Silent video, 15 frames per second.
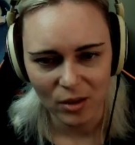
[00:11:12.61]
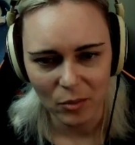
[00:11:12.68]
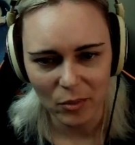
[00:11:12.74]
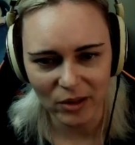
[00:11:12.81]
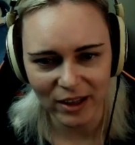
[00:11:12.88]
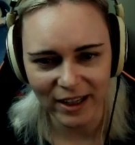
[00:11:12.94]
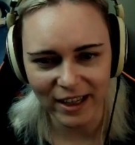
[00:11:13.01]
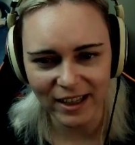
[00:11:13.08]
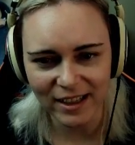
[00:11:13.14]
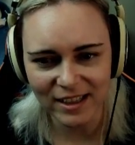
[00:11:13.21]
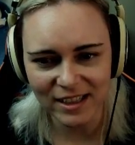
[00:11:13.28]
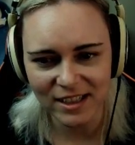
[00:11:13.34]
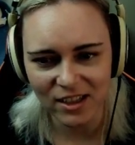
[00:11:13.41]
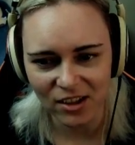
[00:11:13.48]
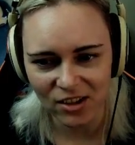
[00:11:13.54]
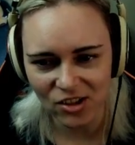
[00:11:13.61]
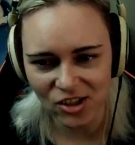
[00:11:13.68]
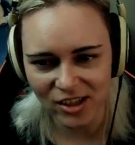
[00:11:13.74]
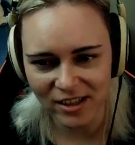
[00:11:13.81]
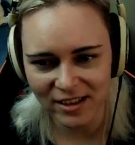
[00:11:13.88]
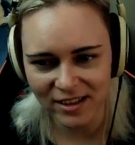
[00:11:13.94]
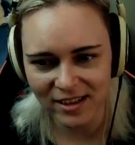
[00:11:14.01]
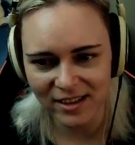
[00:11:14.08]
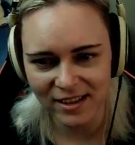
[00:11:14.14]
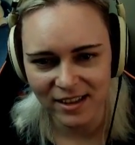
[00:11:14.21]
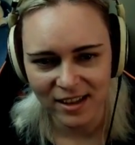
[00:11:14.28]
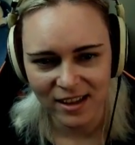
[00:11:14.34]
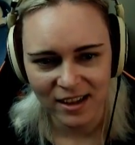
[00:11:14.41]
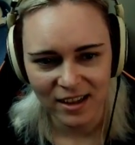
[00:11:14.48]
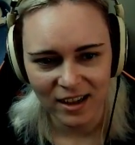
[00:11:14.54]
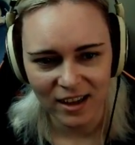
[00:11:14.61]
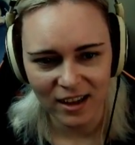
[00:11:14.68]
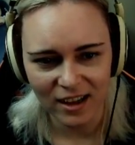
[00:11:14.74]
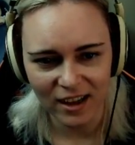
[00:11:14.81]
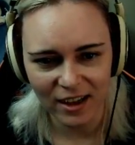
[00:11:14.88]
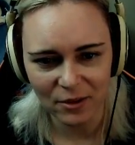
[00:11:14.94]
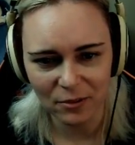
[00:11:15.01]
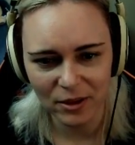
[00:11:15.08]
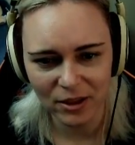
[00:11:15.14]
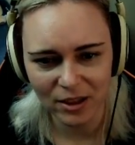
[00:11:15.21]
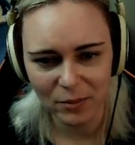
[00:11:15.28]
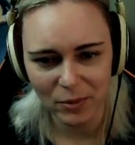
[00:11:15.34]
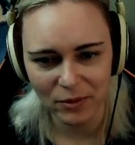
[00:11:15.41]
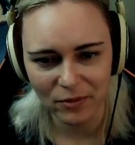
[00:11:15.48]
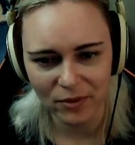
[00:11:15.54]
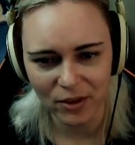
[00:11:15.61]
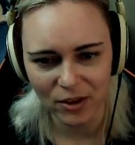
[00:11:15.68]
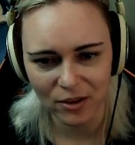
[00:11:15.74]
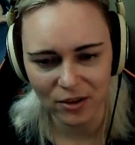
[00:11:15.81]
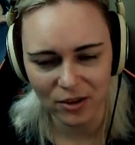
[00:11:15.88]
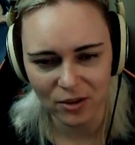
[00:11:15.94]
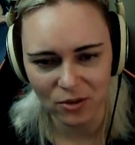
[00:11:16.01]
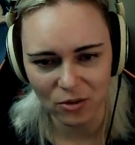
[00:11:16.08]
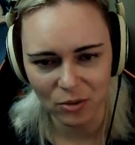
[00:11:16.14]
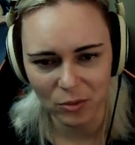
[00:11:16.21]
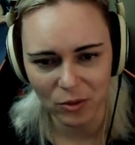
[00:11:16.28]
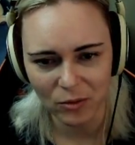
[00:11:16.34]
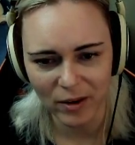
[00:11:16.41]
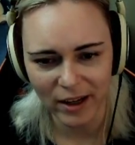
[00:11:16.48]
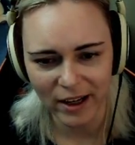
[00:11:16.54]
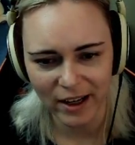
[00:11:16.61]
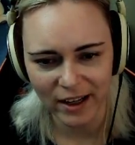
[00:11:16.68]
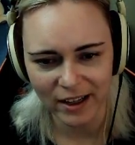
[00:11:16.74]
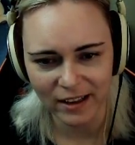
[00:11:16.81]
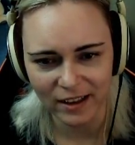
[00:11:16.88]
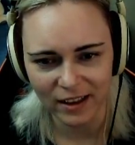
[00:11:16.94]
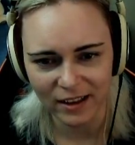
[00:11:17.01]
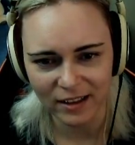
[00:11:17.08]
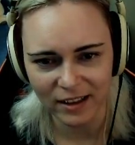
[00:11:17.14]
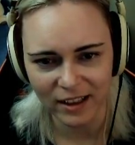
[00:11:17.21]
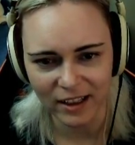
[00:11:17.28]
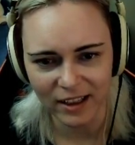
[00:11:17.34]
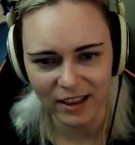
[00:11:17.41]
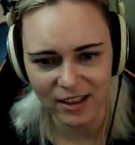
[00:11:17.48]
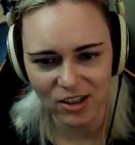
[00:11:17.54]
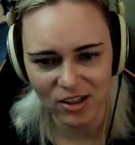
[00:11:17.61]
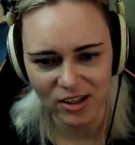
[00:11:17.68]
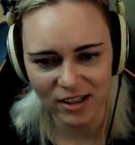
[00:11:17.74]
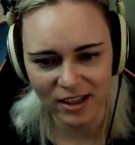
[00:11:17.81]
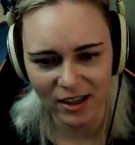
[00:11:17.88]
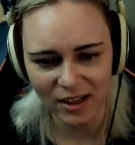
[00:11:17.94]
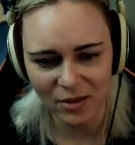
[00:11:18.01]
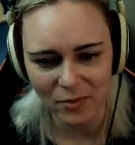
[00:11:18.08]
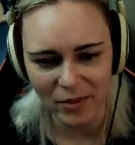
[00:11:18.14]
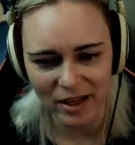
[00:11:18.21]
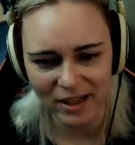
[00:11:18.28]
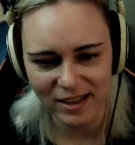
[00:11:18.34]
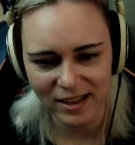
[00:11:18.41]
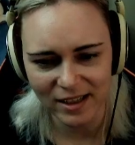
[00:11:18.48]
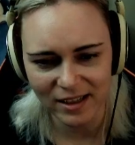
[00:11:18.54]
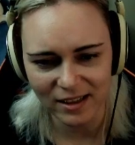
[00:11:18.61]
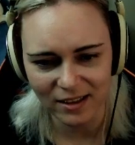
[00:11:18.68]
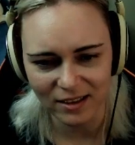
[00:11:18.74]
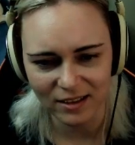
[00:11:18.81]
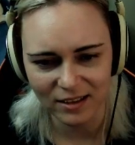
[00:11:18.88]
But like in the dungeons, I really prefer the normal way, and like it just kind of makes it,